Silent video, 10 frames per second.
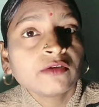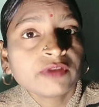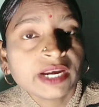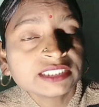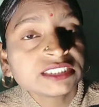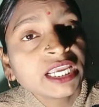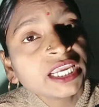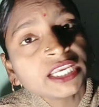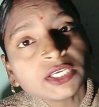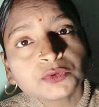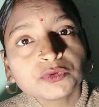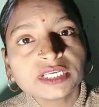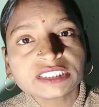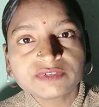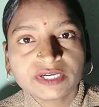Friends, in
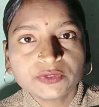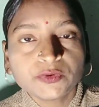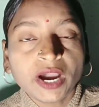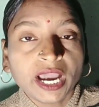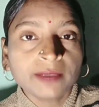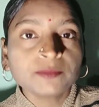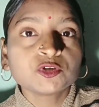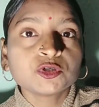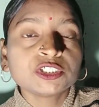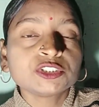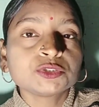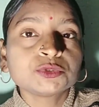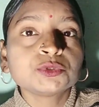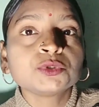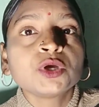today's video, I am going
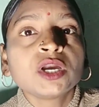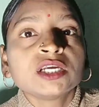to